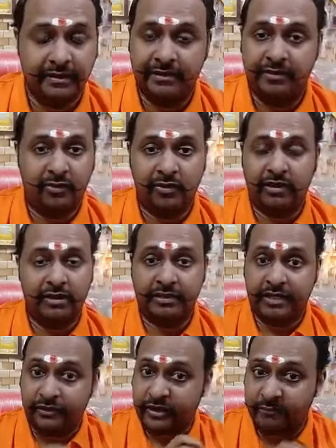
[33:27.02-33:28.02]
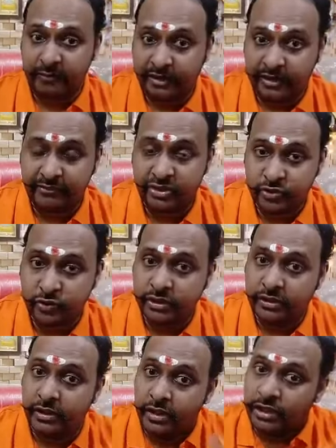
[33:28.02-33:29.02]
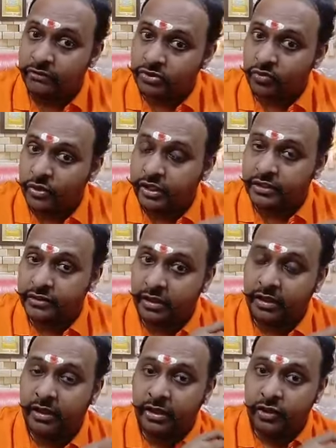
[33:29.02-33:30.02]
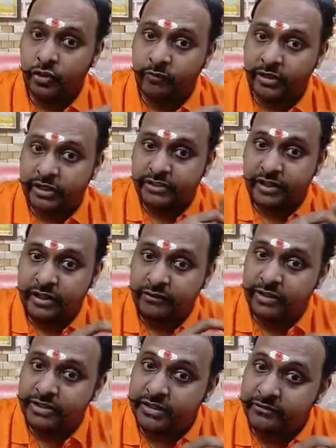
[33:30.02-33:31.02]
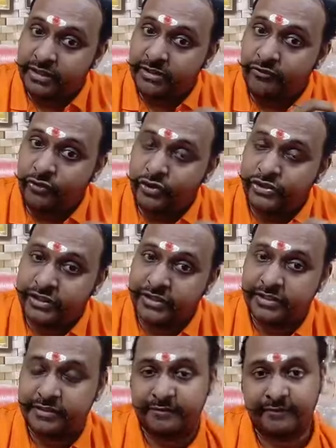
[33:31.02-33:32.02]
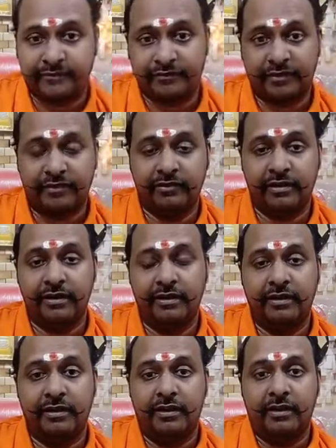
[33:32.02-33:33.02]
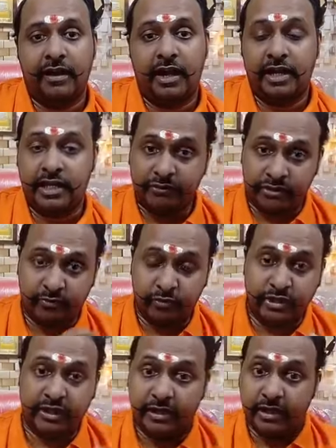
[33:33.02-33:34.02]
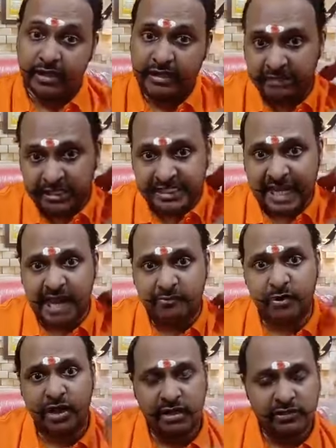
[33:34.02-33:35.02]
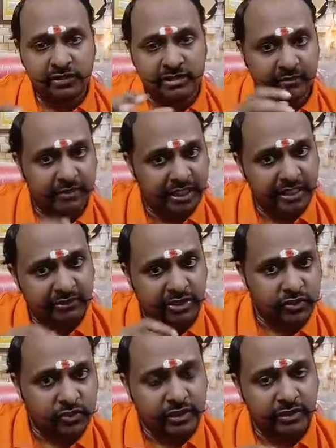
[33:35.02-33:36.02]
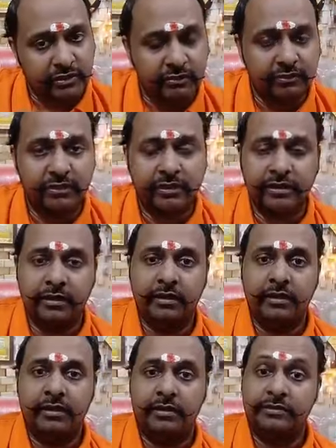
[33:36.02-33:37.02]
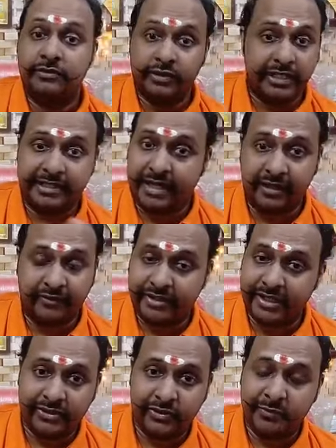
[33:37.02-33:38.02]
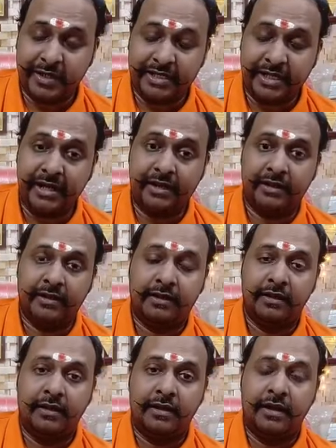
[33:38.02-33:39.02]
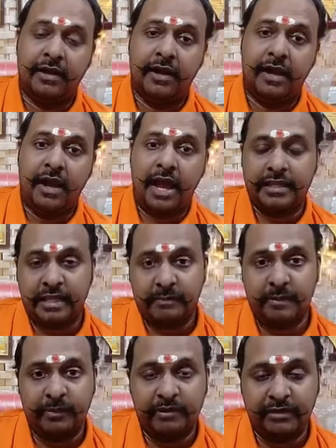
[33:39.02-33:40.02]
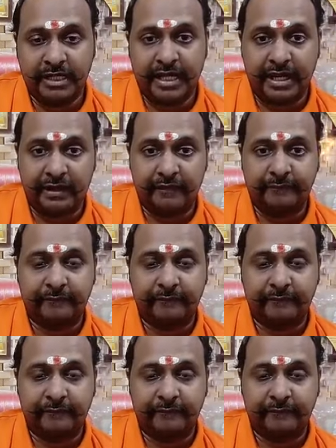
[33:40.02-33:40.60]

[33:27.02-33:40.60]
Okay, that treatment he was doing, he was holding the humerus and he was giving the forces. Okay, and he was putting, even scapula also something he was doing. Okay, so these kind of things you might tell. Other people will tell.